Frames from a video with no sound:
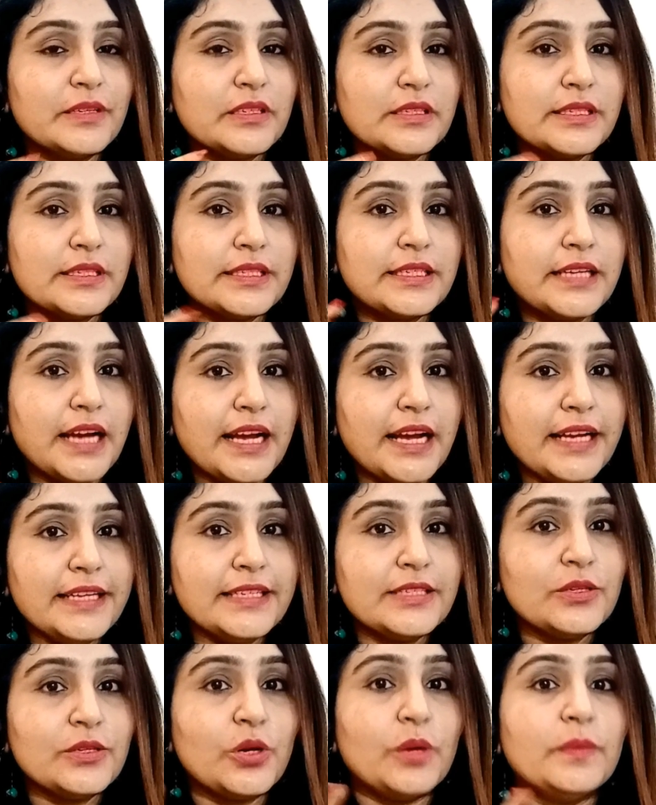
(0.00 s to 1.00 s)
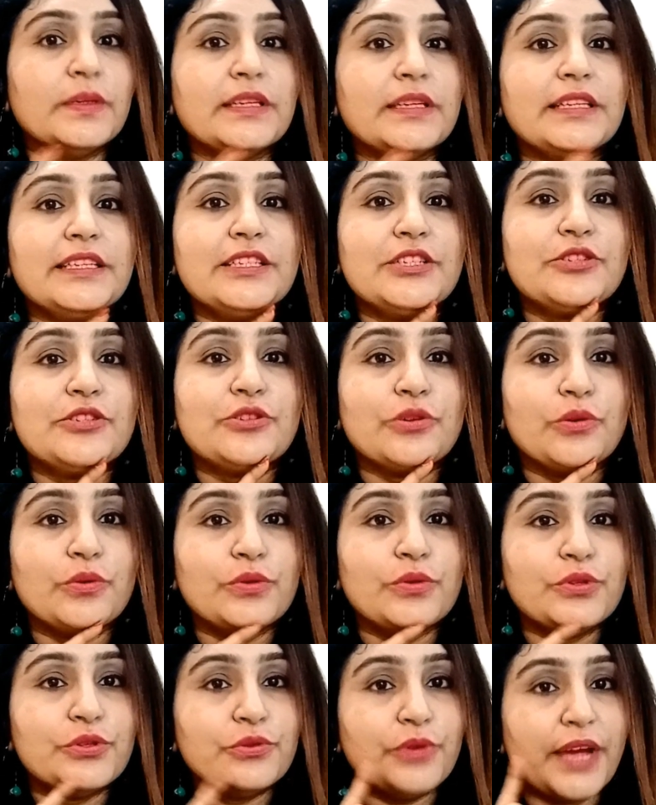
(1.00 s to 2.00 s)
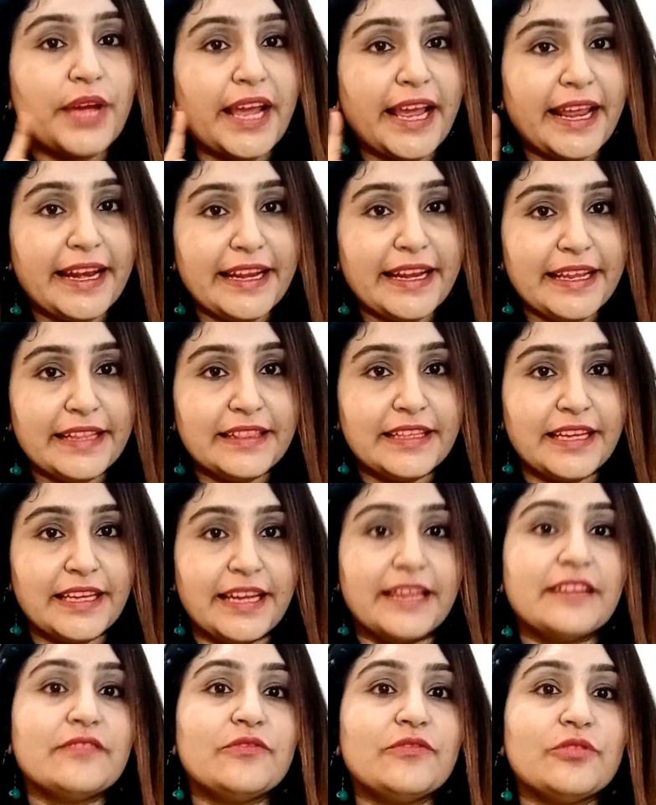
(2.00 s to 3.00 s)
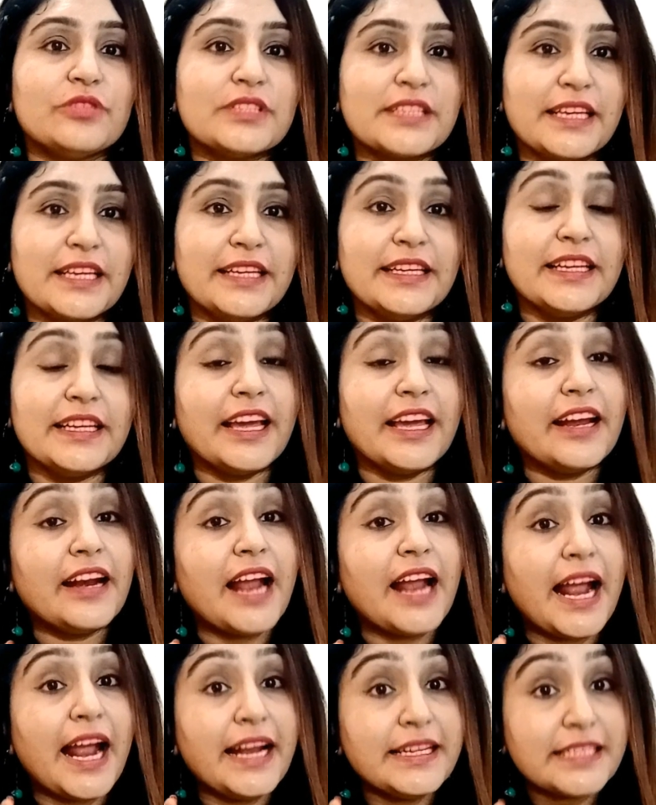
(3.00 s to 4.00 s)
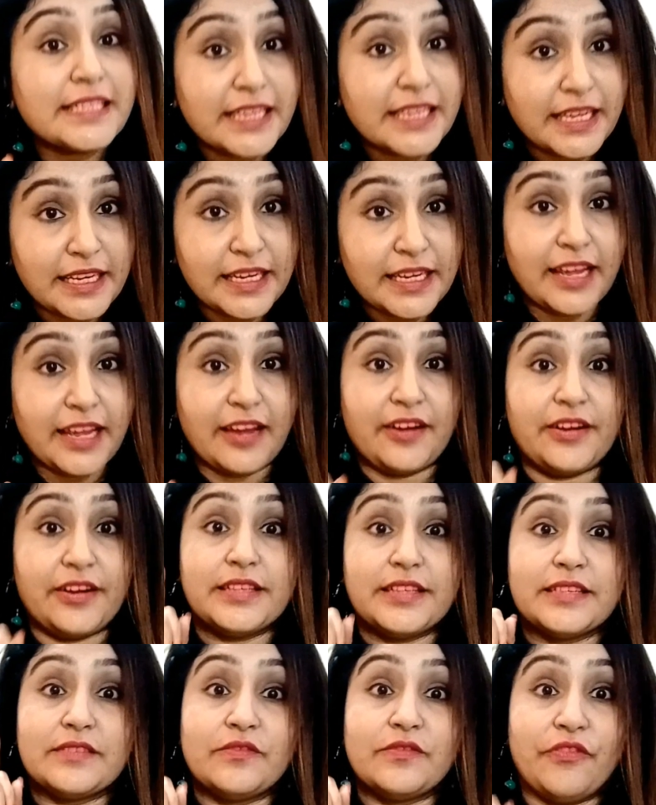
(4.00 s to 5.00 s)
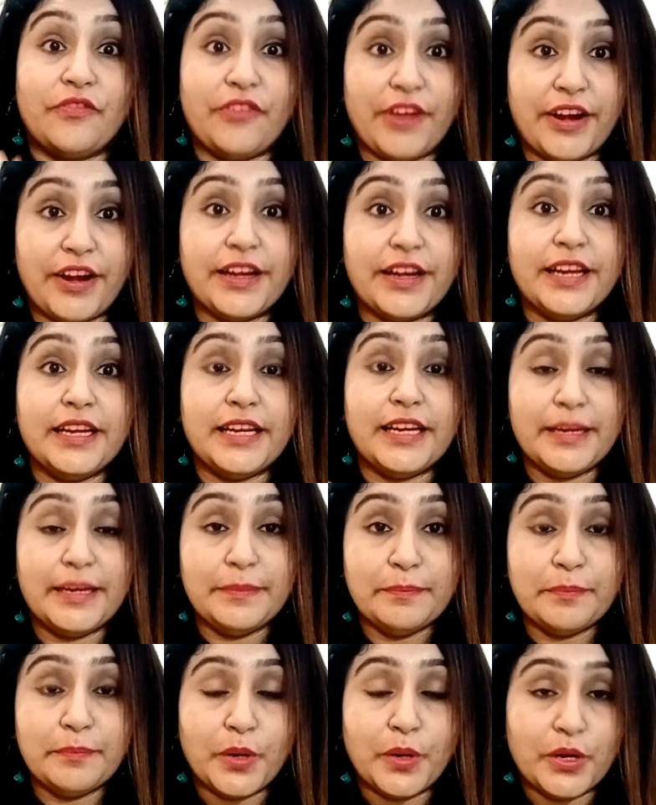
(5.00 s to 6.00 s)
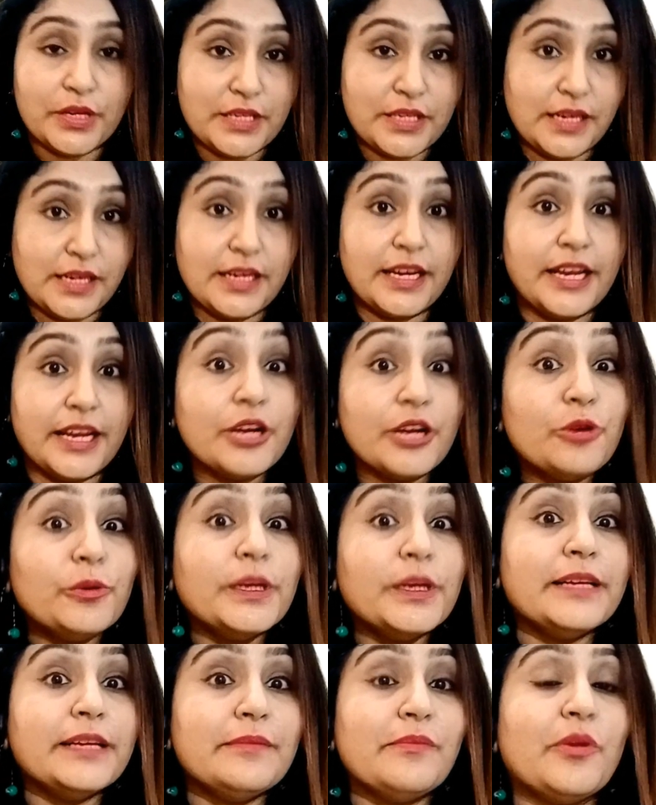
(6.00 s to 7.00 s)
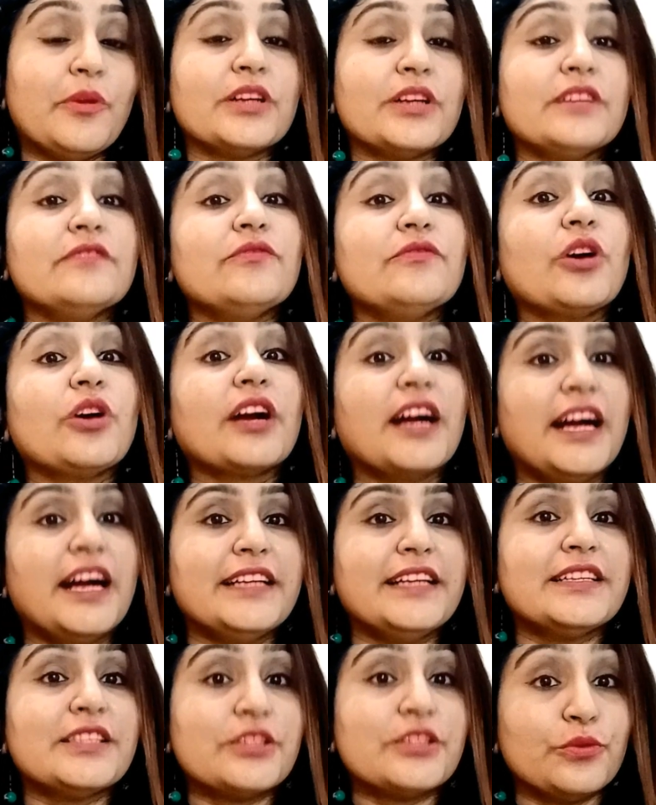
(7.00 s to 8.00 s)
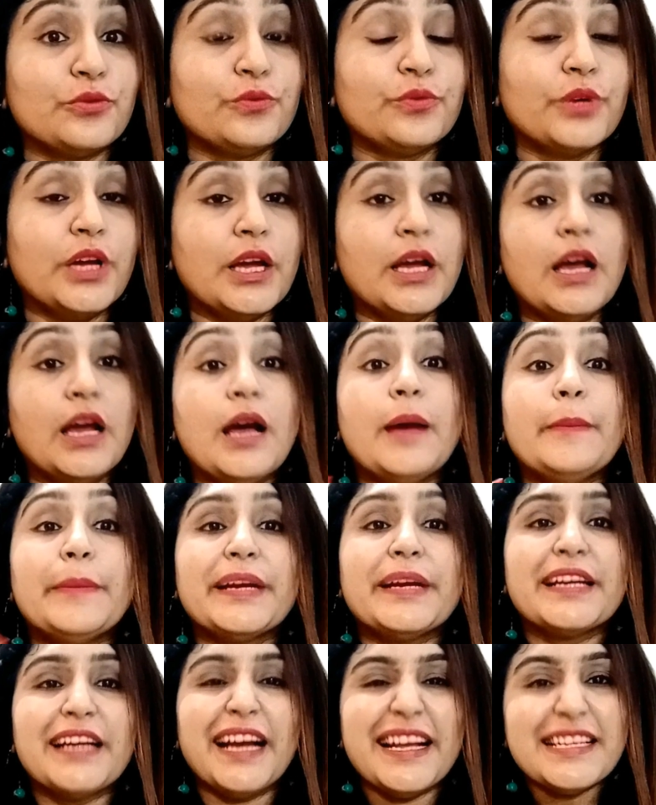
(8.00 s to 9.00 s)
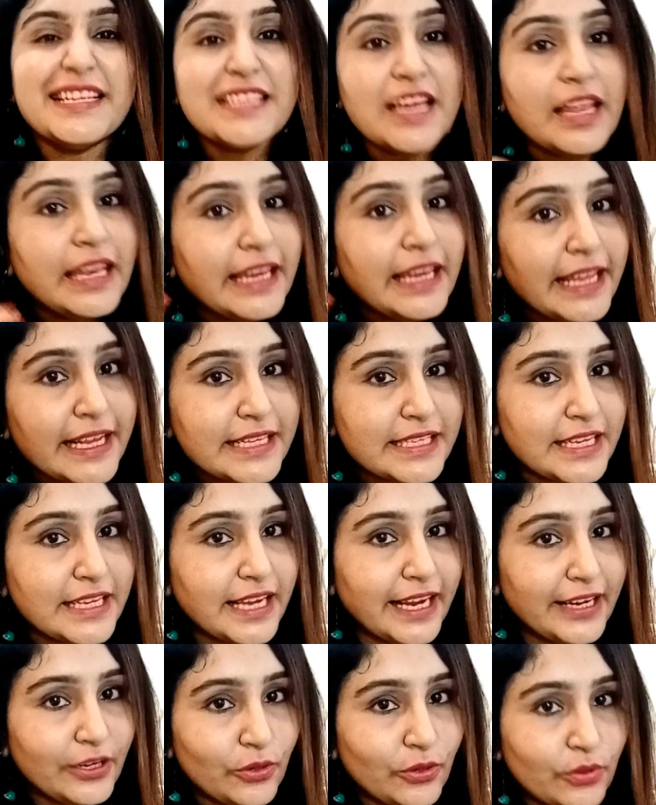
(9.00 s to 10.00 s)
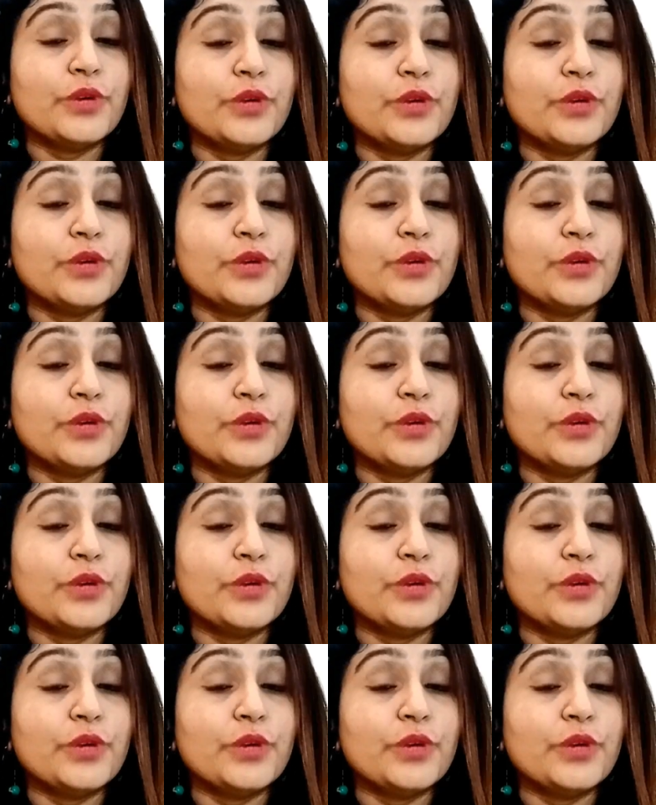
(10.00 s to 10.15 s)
guys normally don't do anything for skincare, and skincare is very important, equally important for guys too. But guys are lazy, I know that.